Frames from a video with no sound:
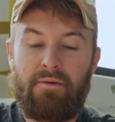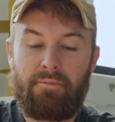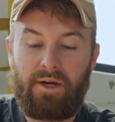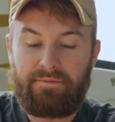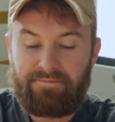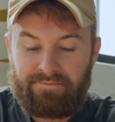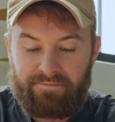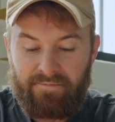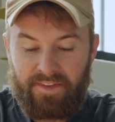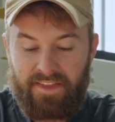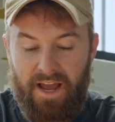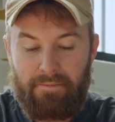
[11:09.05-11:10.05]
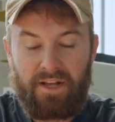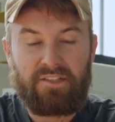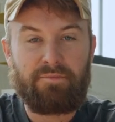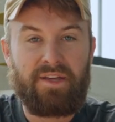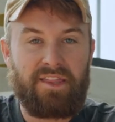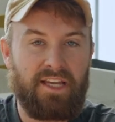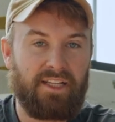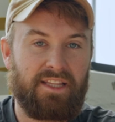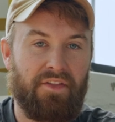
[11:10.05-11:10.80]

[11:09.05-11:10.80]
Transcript: But that makes me think